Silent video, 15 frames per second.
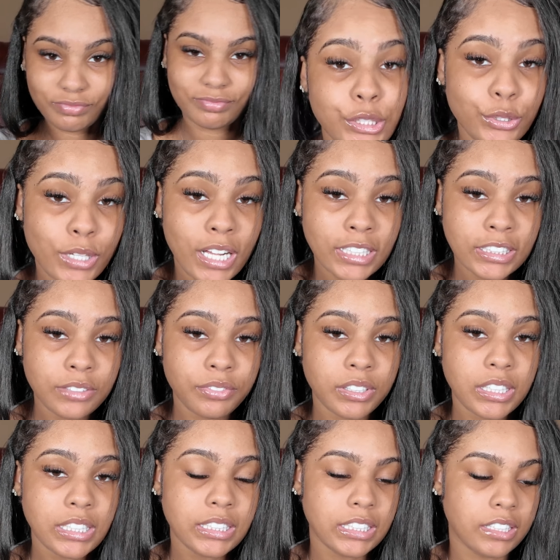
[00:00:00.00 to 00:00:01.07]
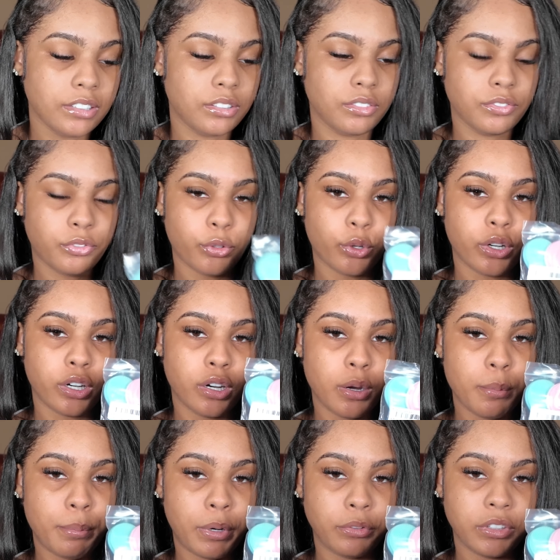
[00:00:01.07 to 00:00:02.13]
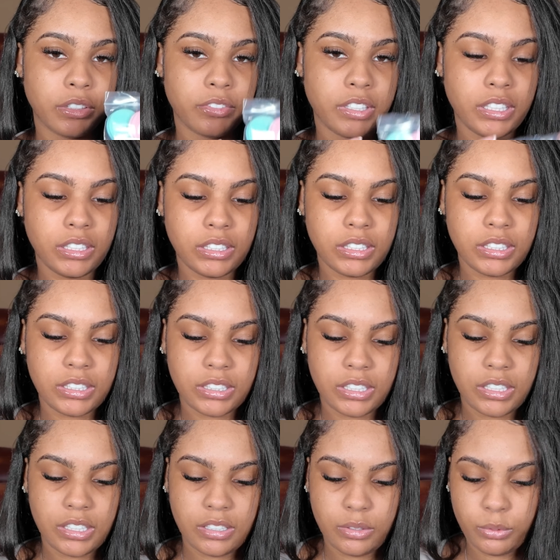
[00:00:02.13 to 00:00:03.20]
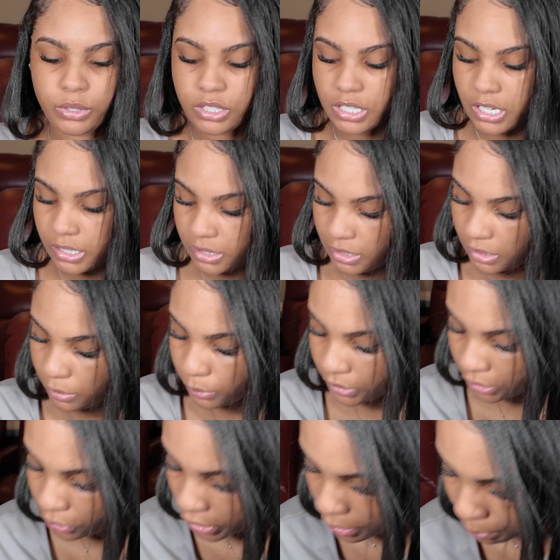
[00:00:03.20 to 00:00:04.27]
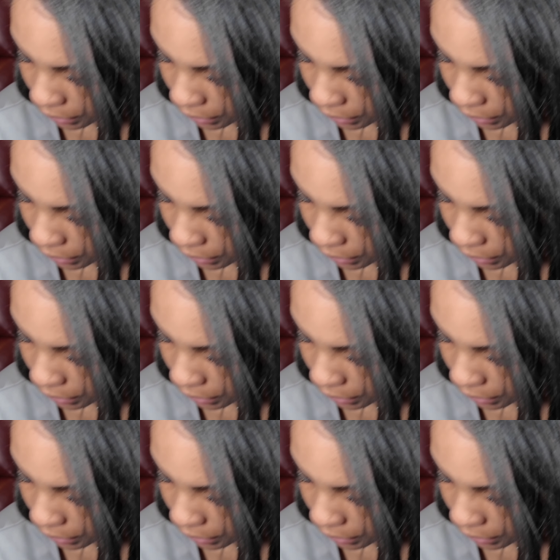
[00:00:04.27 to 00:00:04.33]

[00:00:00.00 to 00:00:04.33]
$2.50 for both of these, which I think was a great